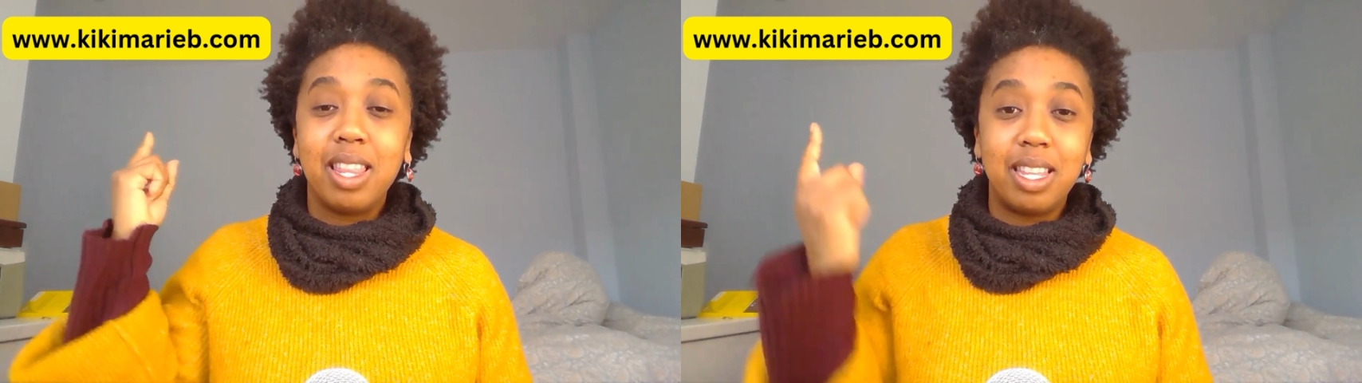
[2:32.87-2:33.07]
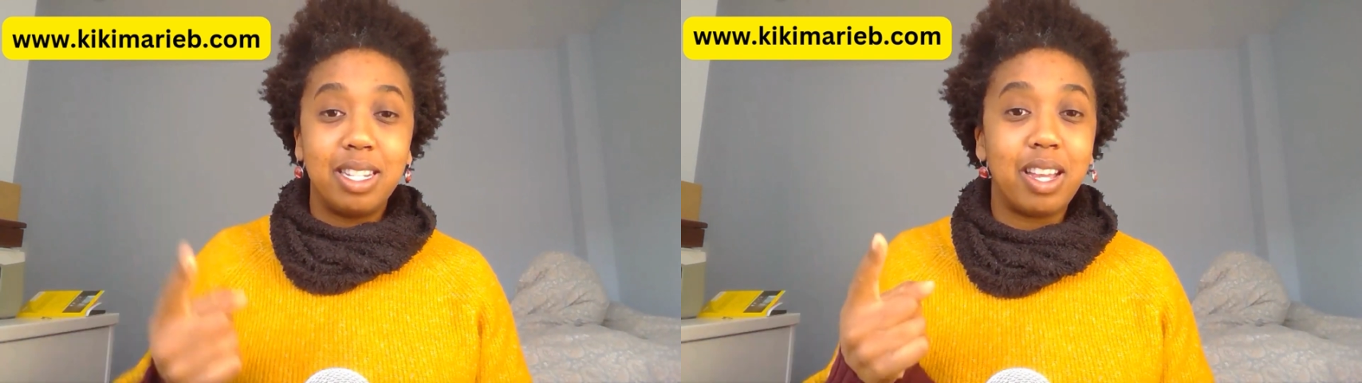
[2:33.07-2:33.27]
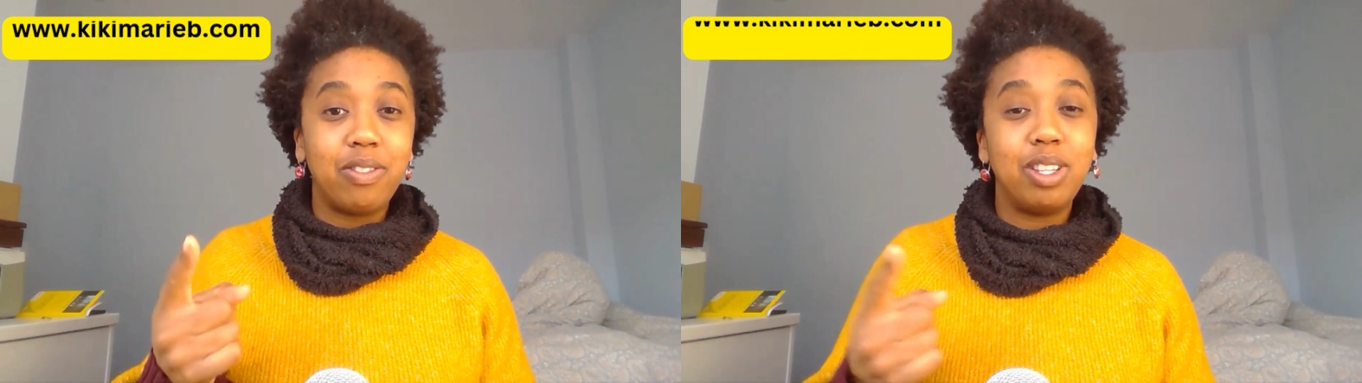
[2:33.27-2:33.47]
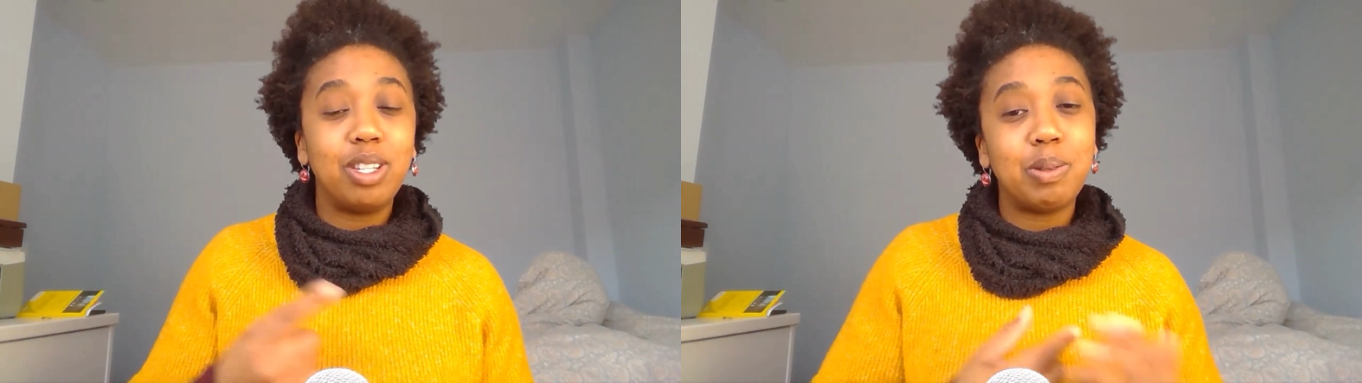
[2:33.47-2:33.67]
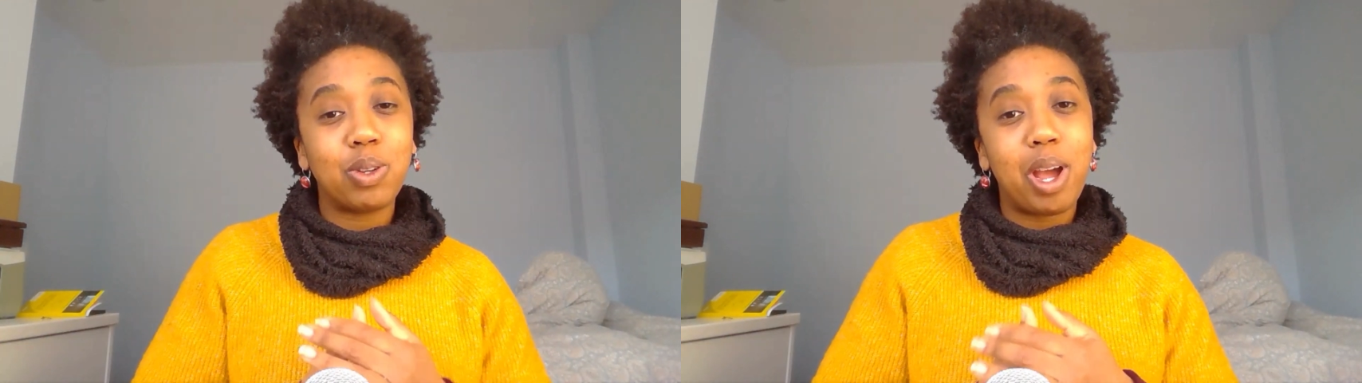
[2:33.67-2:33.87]
then definitely
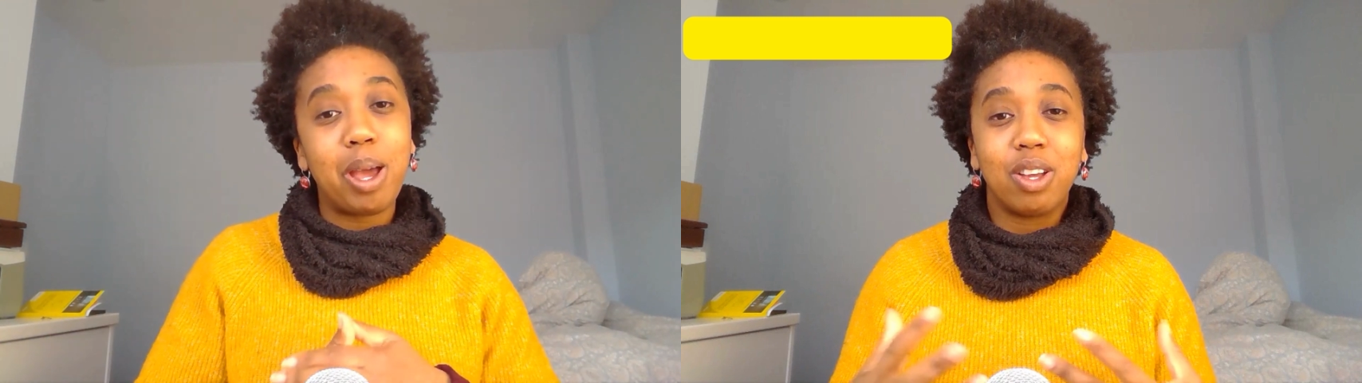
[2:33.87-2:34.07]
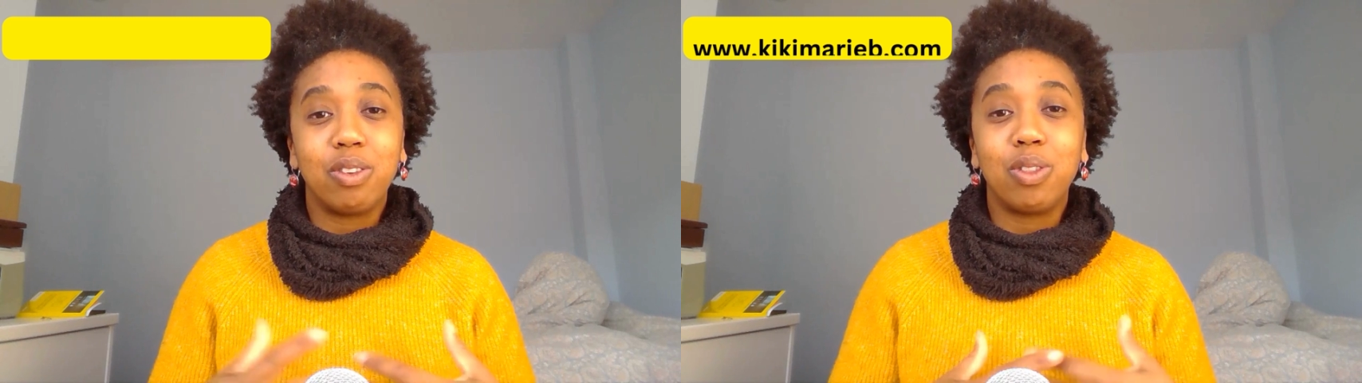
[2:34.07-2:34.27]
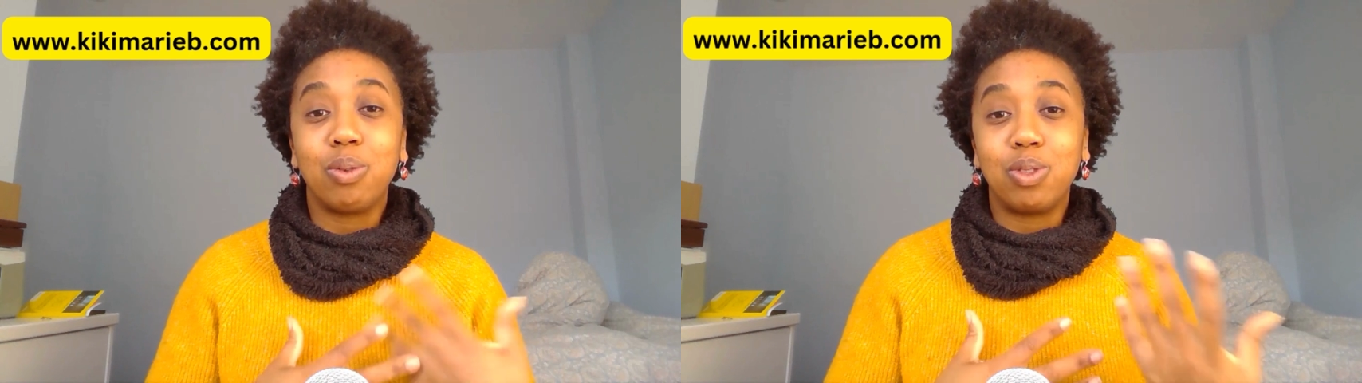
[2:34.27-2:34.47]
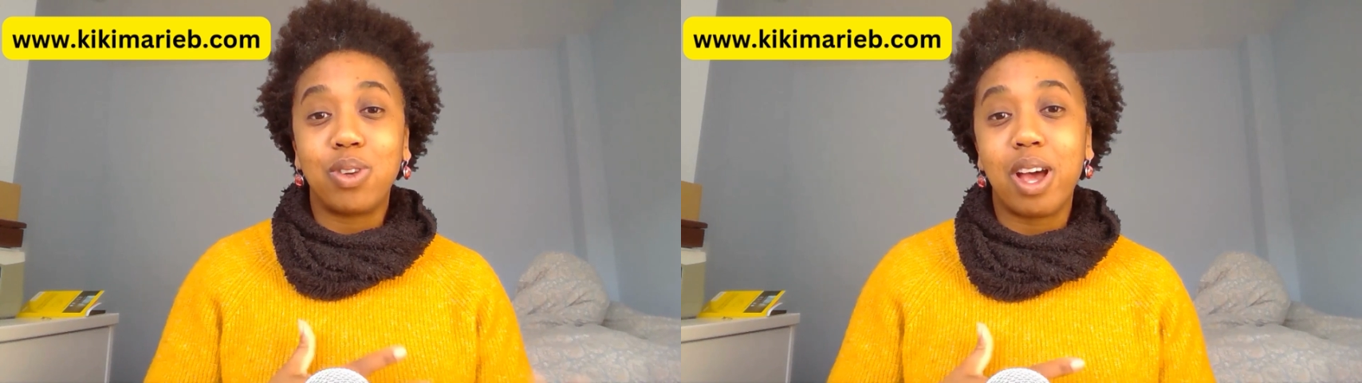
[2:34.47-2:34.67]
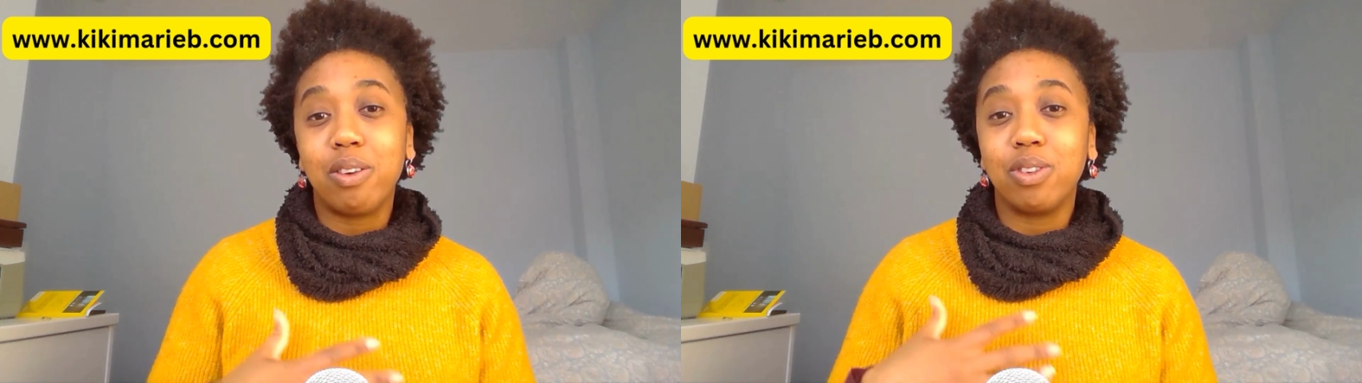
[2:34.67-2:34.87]
subscribe through
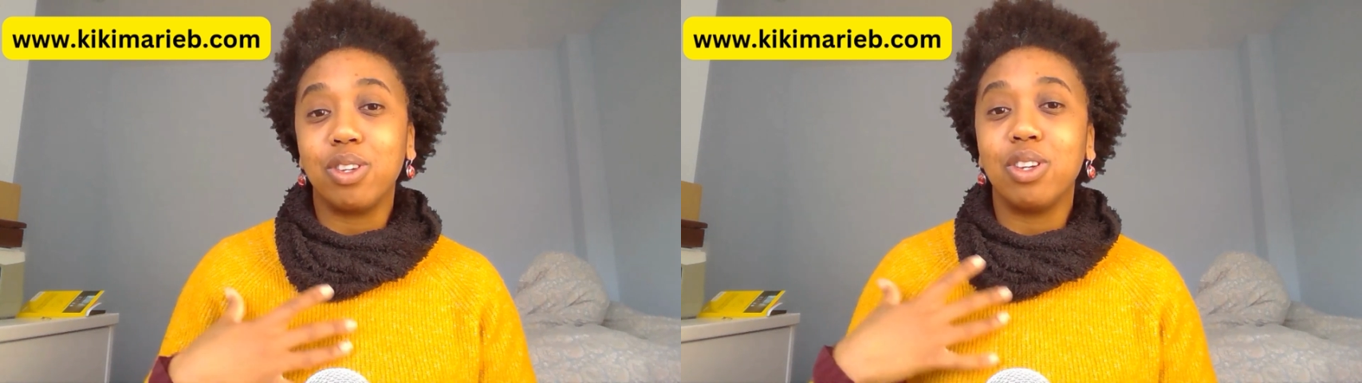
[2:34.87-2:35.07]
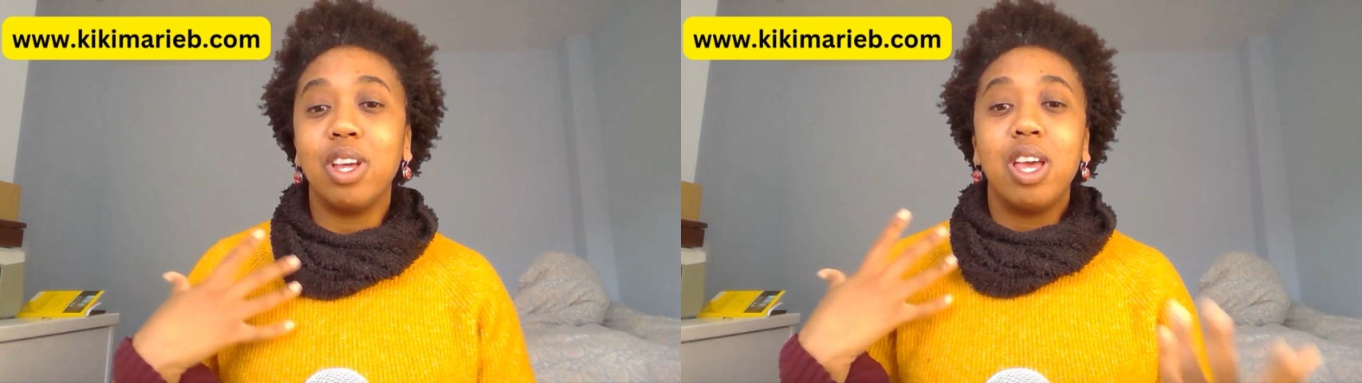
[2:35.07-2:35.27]
travel,